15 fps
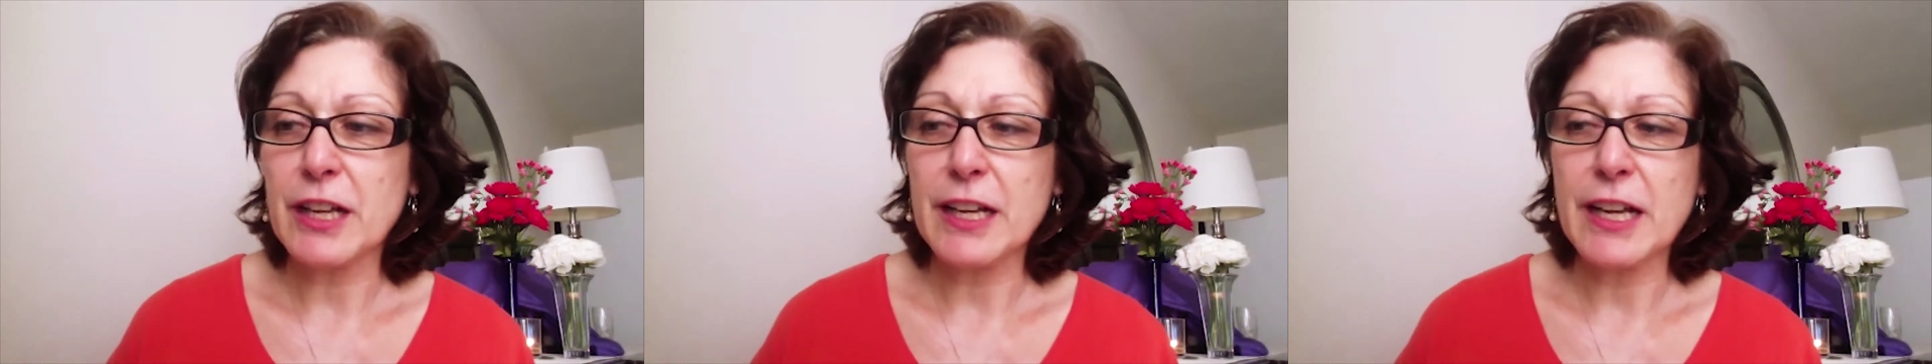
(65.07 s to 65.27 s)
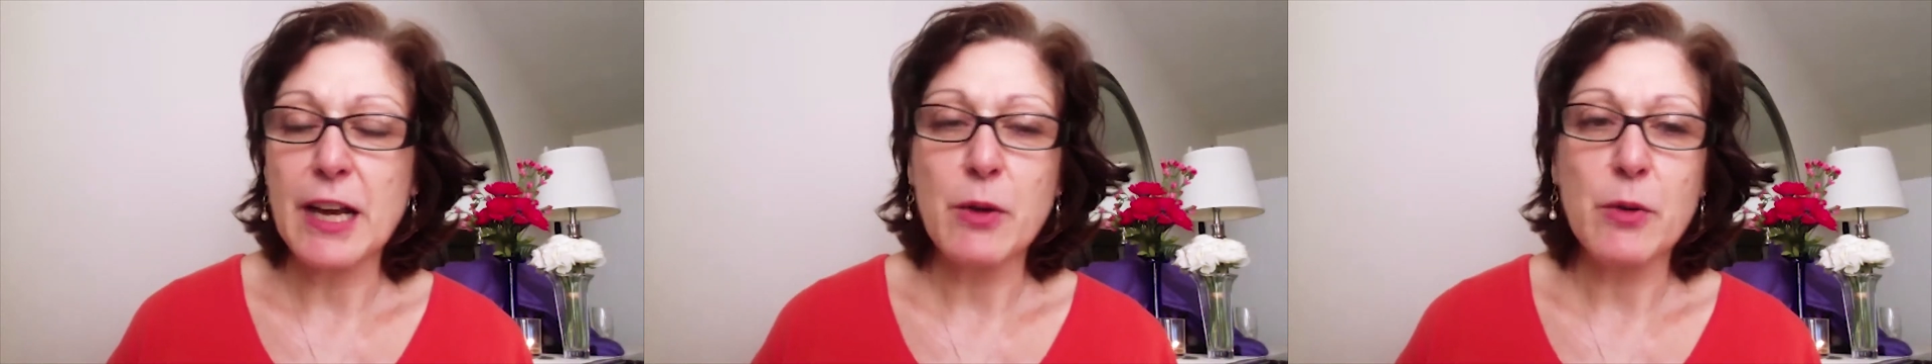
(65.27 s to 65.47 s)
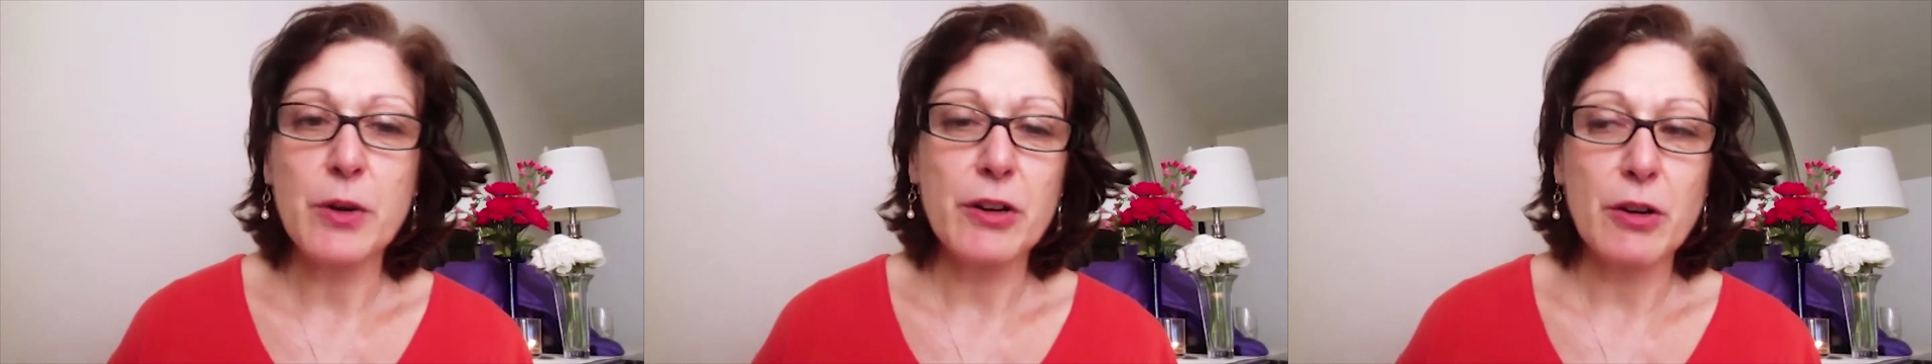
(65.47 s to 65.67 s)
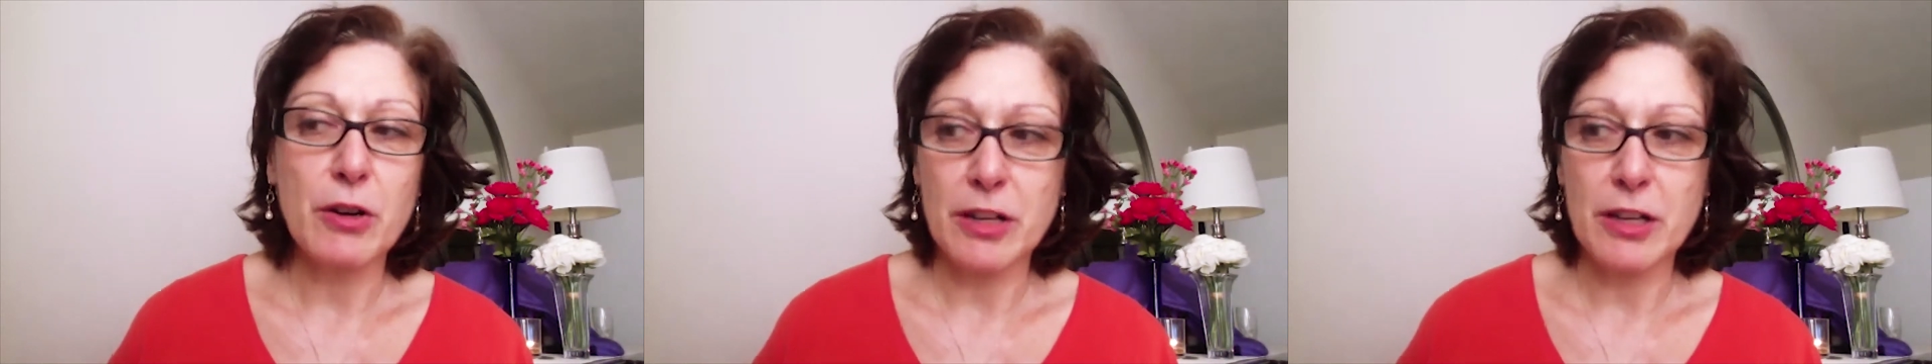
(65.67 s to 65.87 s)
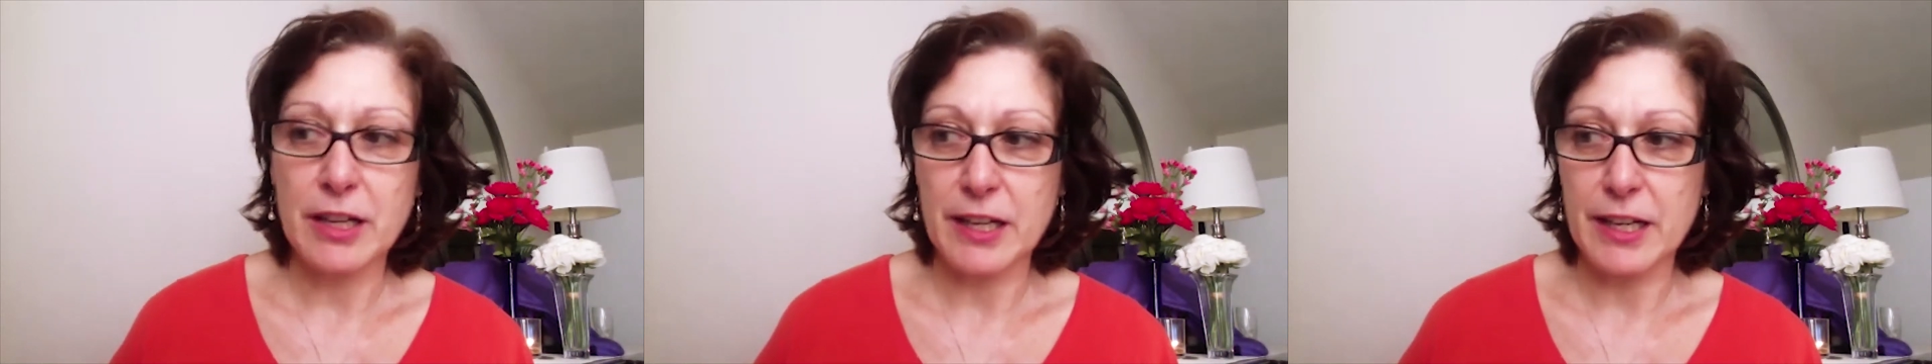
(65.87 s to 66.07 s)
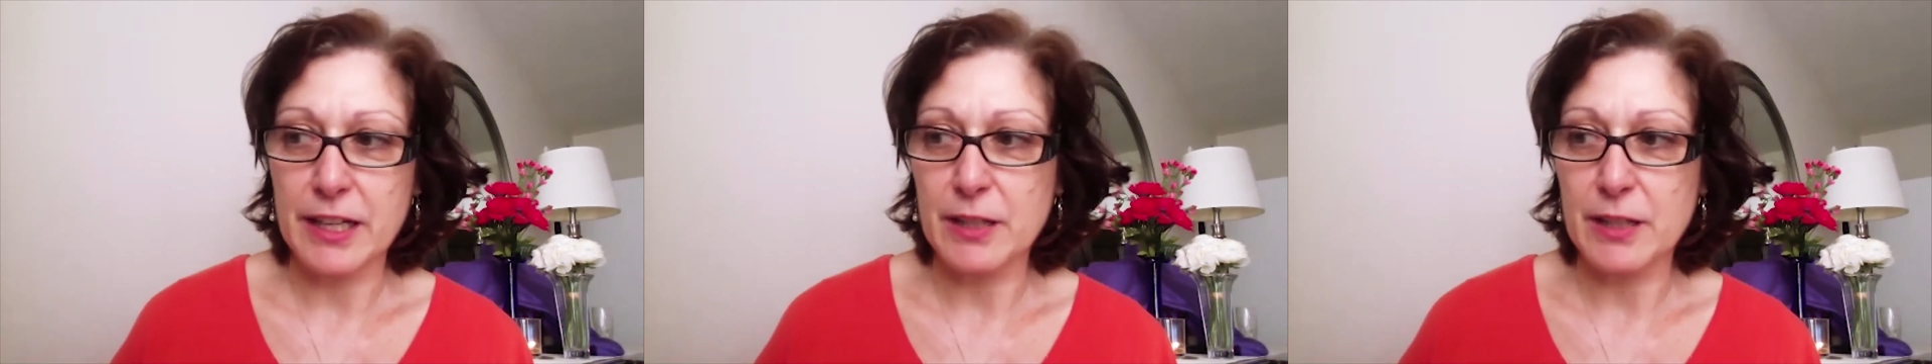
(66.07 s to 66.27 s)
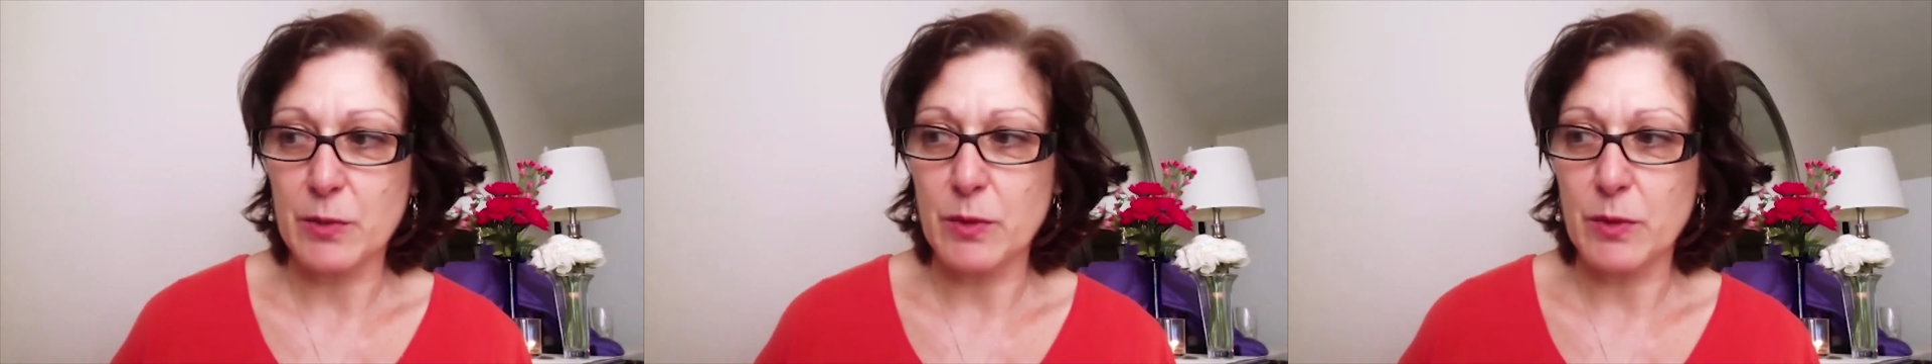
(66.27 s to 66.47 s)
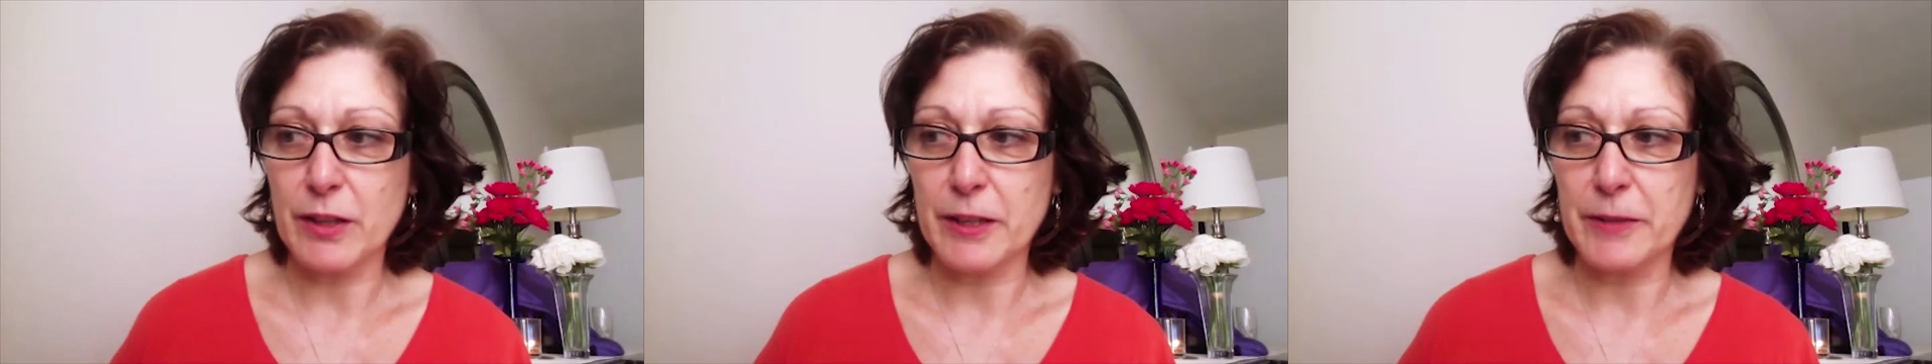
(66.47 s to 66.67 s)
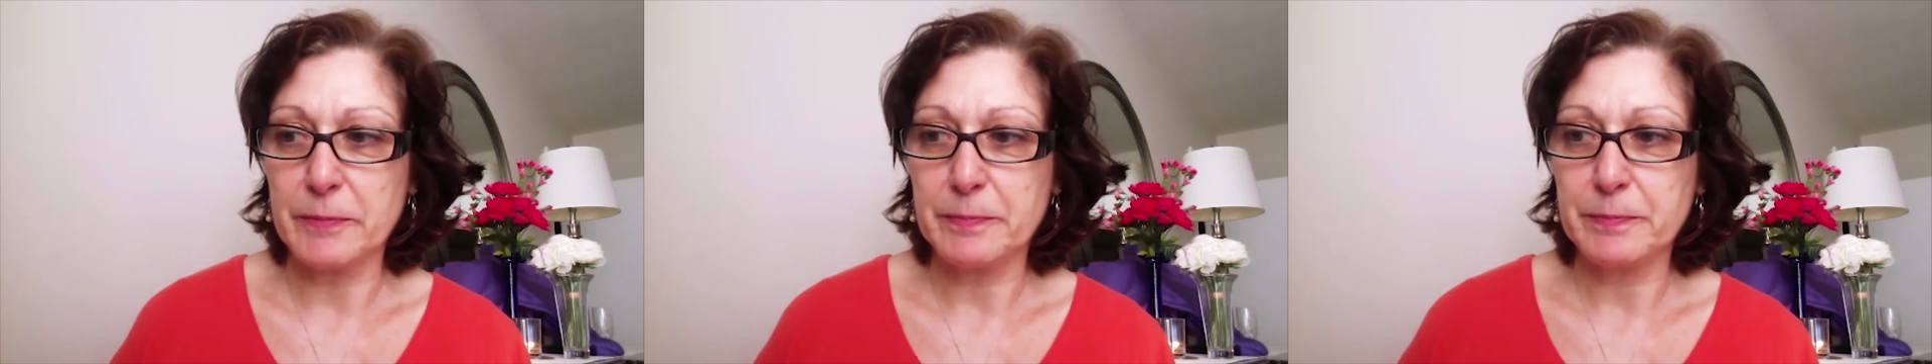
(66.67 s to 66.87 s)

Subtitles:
and how we are all connected with it.